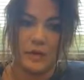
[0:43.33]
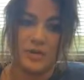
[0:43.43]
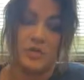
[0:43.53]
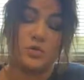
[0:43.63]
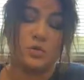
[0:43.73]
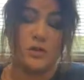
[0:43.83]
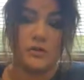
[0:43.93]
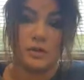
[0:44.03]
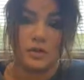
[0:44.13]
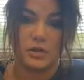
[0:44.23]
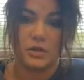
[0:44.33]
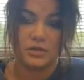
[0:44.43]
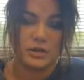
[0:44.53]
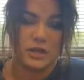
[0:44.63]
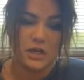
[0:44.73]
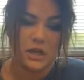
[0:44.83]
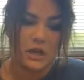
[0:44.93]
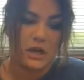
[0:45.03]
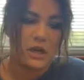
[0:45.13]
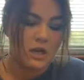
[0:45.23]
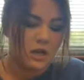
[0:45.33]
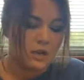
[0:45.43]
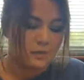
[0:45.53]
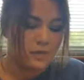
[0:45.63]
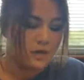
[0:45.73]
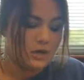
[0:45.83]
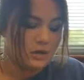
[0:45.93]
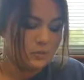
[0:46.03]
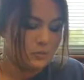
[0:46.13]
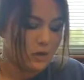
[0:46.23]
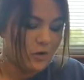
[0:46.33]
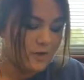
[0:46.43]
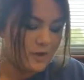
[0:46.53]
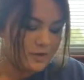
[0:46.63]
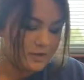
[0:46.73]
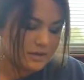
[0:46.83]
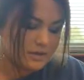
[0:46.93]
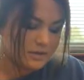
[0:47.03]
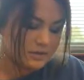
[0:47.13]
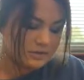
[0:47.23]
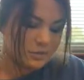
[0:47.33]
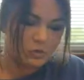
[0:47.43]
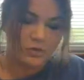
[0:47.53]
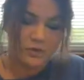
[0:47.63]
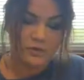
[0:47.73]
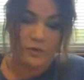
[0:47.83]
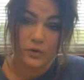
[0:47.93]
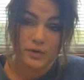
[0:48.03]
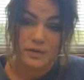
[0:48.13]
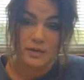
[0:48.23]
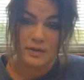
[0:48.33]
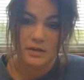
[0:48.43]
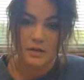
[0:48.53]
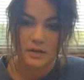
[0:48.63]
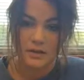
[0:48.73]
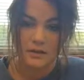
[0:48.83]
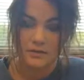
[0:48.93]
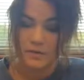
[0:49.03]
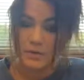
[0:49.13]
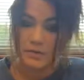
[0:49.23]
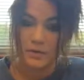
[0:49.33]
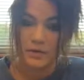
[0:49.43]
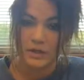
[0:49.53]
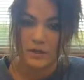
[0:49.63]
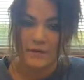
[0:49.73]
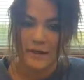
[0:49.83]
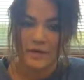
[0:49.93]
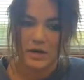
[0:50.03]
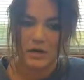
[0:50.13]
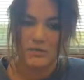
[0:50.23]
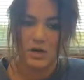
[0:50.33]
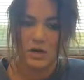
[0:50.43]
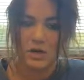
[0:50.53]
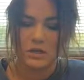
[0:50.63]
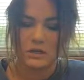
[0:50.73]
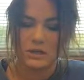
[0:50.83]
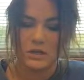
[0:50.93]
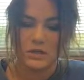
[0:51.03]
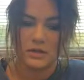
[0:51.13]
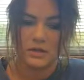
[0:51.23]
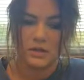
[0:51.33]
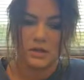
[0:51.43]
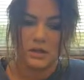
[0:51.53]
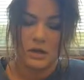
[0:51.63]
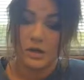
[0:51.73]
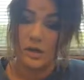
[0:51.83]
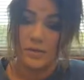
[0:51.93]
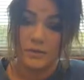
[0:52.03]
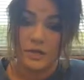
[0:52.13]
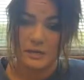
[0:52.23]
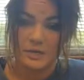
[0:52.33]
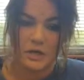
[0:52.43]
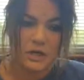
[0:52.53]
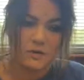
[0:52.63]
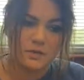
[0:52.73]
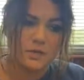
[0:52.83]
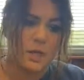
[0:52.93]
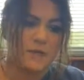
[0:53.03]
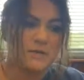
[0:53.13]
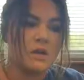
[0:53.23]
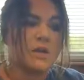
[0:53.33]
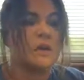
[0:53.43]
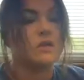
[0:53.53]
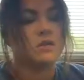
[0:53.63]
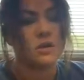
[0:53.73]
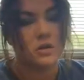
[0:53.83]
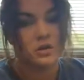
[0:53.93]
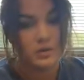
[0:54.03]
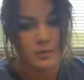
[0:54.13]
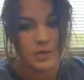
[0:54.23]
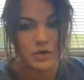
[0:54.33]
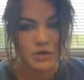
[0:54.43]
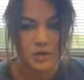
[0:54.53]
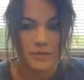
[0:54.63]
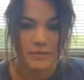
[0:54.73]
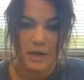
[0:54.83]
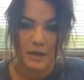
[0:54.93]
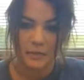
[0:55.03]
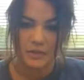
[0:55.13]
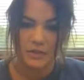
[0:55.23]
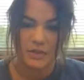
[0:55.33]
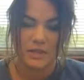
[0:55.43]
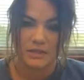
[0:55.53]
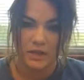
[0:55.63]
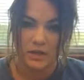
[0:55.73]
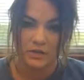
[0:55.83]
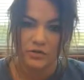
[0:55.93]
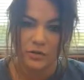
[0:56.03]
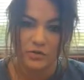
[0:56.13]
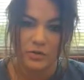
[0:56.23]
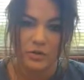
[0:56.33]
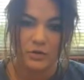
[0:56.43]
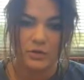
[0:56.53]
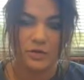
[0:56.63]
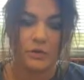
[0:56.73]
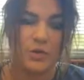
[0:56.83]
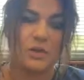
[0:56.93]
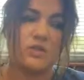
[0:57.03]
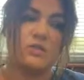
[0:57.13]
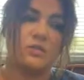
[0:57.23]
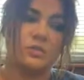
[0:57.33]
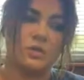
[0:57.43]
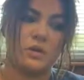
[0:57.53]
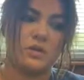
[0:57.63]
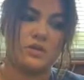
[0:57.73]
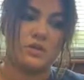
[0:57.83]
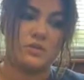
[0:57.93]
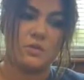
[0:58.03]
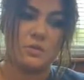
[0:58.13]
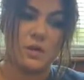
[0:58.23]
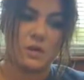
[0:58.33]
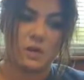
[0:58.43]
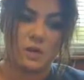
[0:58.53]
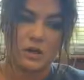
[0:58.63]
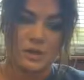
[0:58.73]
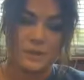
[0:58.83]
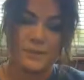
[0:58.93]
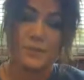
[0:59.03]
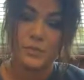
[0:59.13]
are still relevant in our culture today. But Ralph Ellison really focuses on the invisibility of African Americans within the time period he was alive. So some major themes I want to discuss throughout the book, which I will get into in just a moment, are